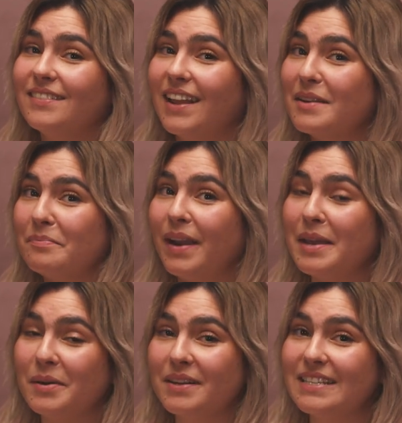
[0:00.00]
like
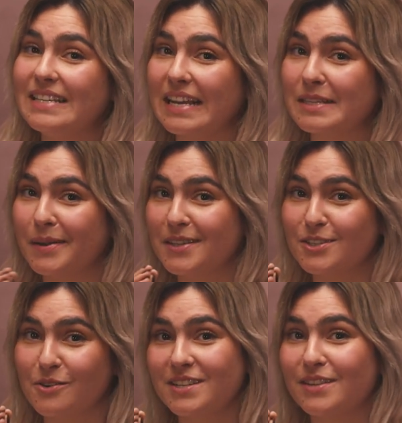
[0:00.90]
play party, sex party
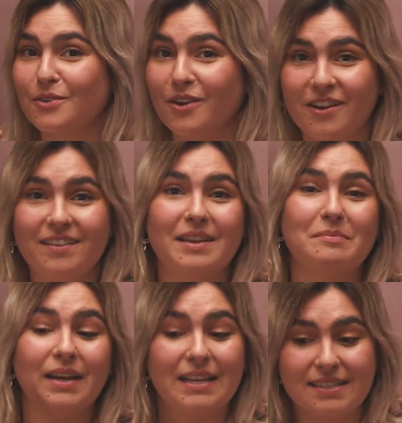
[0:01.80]
stories of your own, then
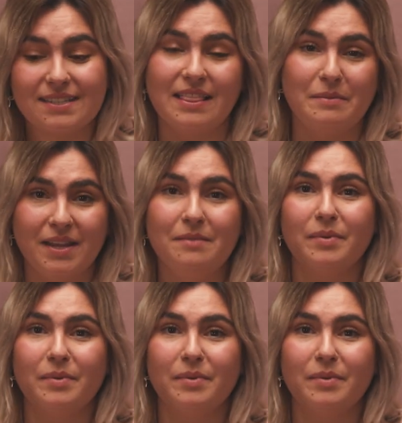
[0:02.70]
please send them in.